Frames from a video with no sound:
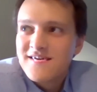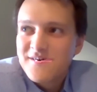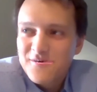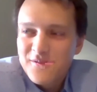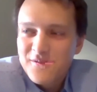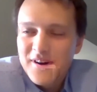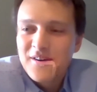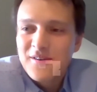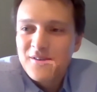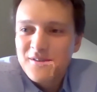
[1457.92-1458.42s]

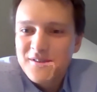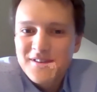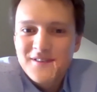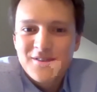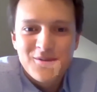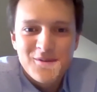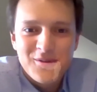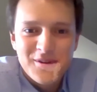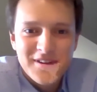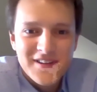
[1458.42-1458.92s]
oh,
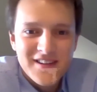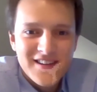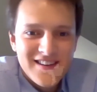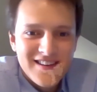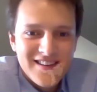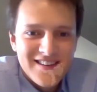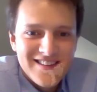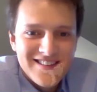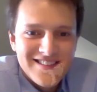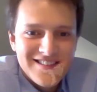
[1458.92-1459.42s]
cool.
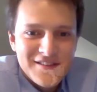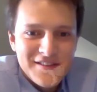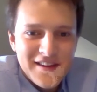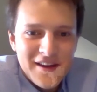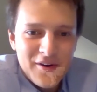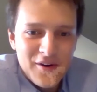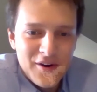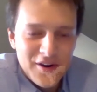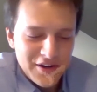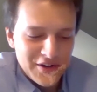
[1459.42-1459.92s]

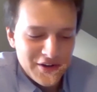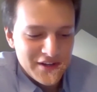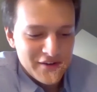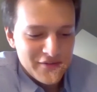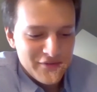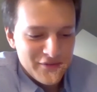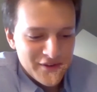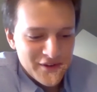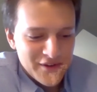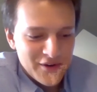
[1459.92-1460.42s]
Now, on a
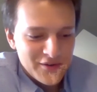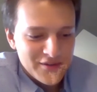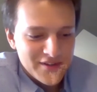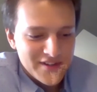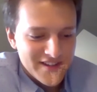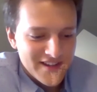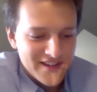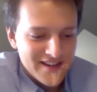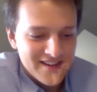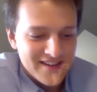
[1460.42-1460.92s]
different note,
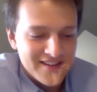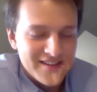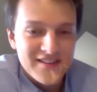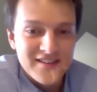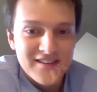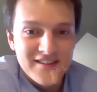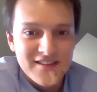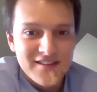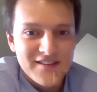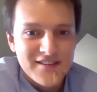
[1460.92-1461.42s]

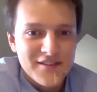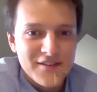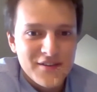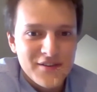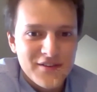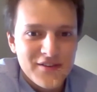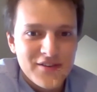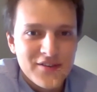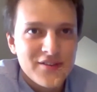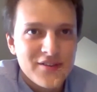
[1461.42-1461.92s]

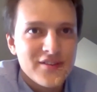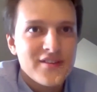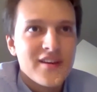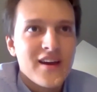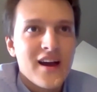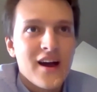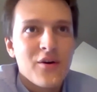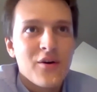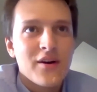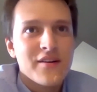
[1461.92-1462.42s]

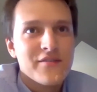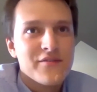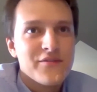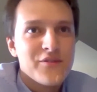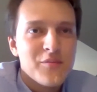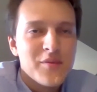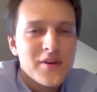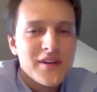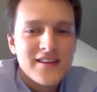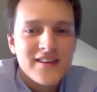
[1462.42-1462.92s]
how have you
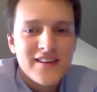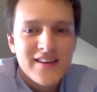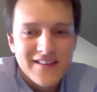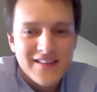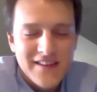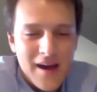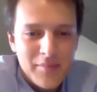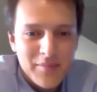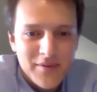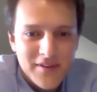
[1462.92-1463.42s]
been
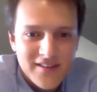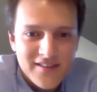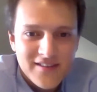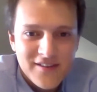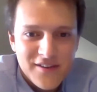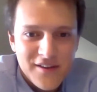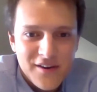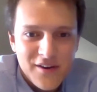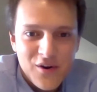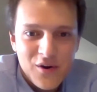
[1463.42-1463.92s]
adapting to
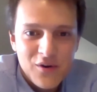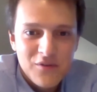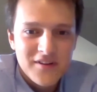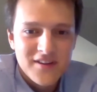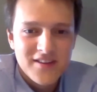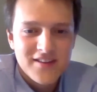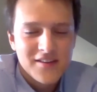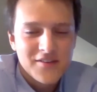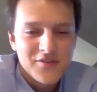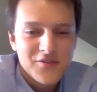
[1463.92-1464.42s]
the COVID
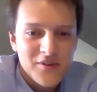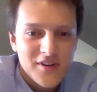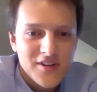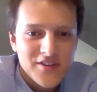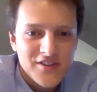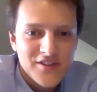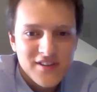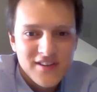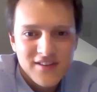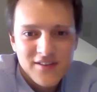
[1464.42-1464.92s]

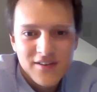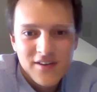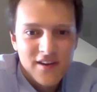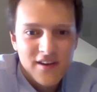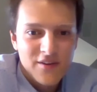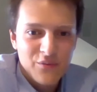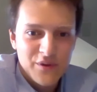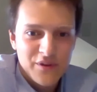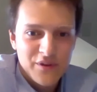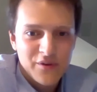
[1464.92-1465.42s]
situation
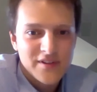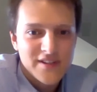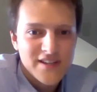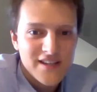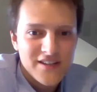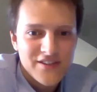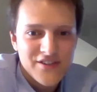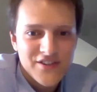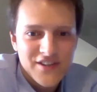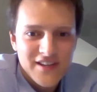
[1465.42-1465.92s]
with your
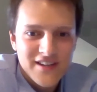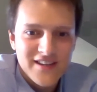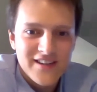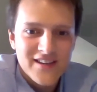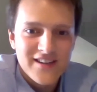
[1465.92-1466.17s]
teaching?